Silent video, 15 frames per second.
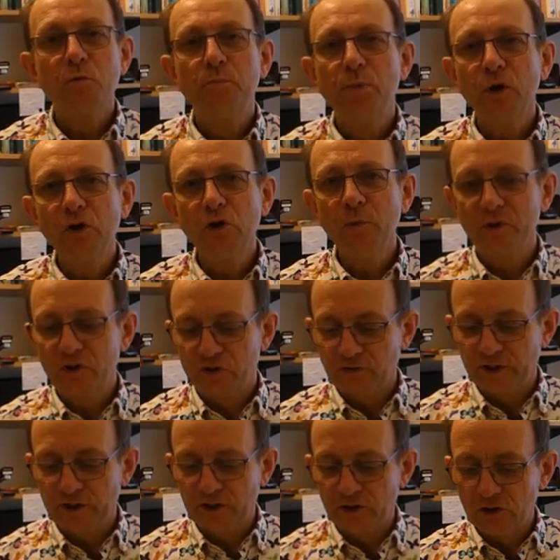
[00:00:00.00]
Blue with
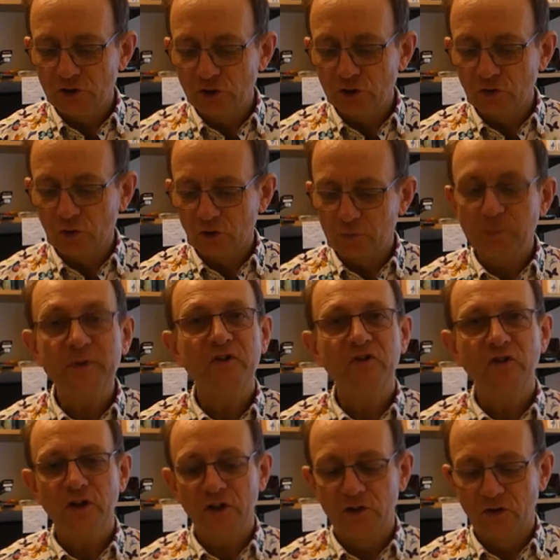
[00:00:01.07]
green should not be
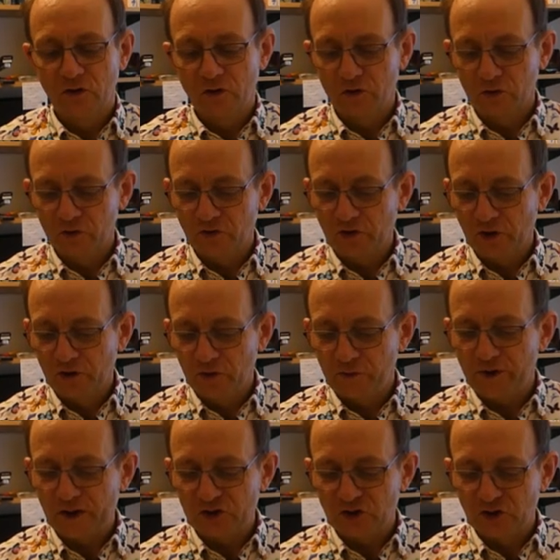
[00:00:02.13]
seen, or so the
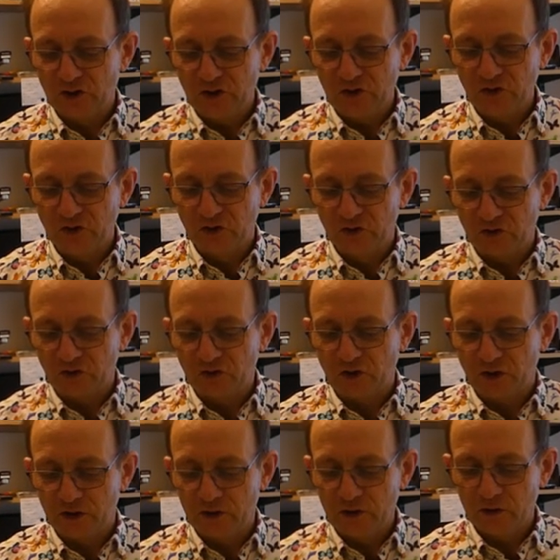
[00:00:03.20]
fashionistas
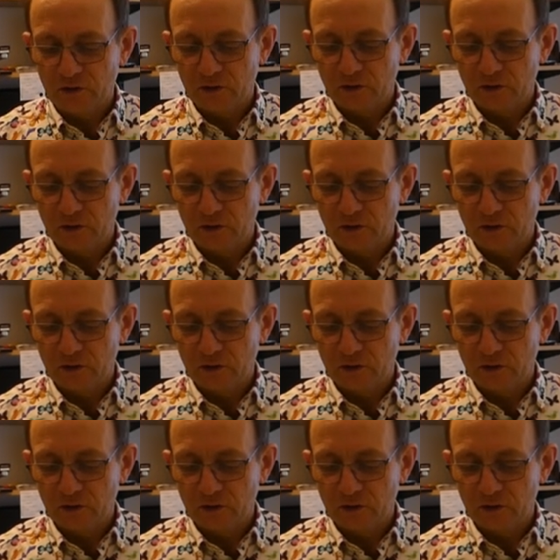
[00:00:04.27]
say.